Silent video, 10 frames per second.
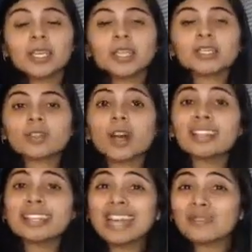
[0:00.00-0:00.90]
It's
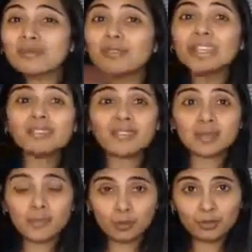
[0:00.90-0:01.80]
not to get rid of the
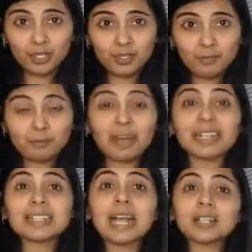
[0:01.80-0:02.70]
emotion, but
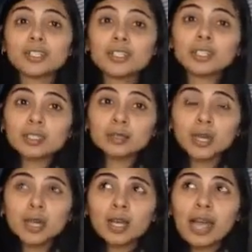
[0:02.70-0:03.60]
it's actually just to
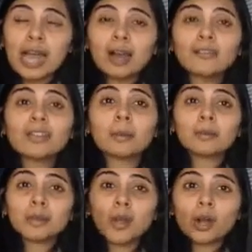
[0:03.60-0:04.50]
have them
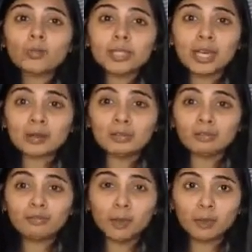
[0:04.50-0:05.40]
calm down and
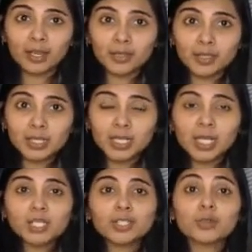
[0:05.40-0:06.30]
focus.
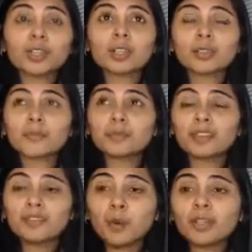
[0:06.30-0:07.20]
So they're going to be
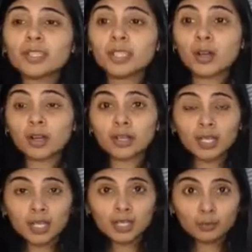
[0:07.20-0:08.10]
focusing on
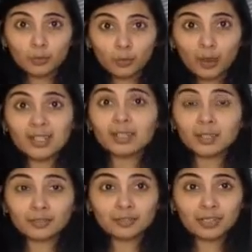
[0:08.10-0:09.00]
what
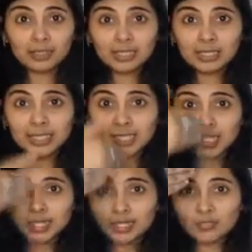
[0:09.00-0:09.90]
they're feeling, the
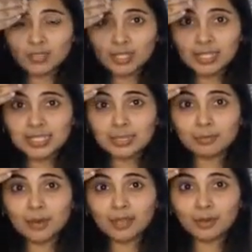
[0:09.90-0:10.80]
sensations they're feeling as the
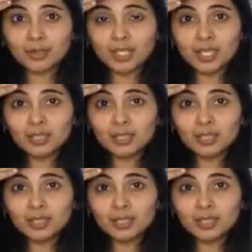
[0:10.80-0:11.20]
breath goes